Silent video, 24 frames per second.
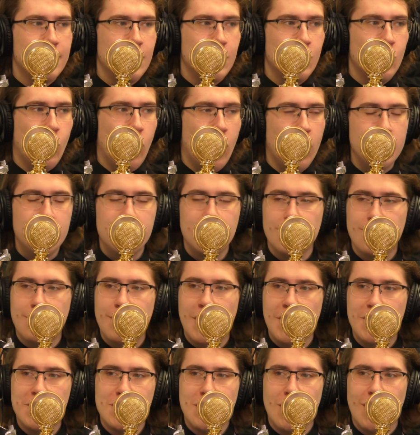wash your
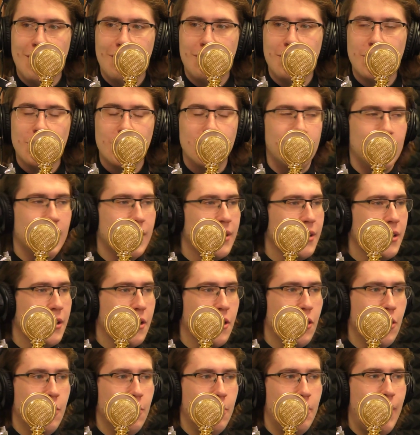face off real quick, and
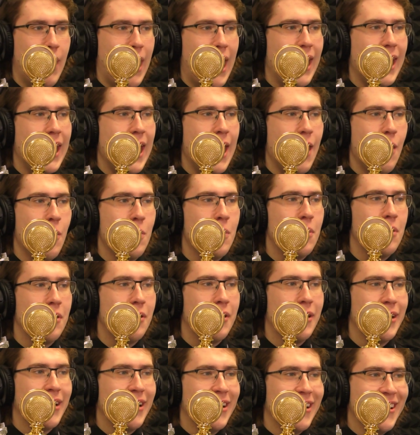go back out.
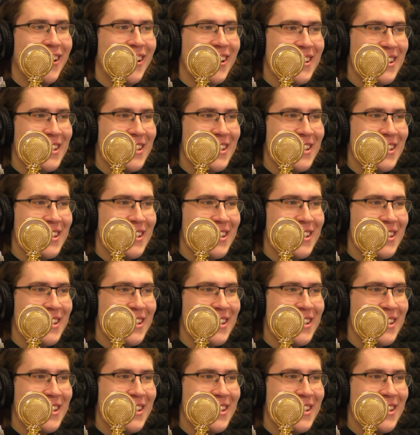Go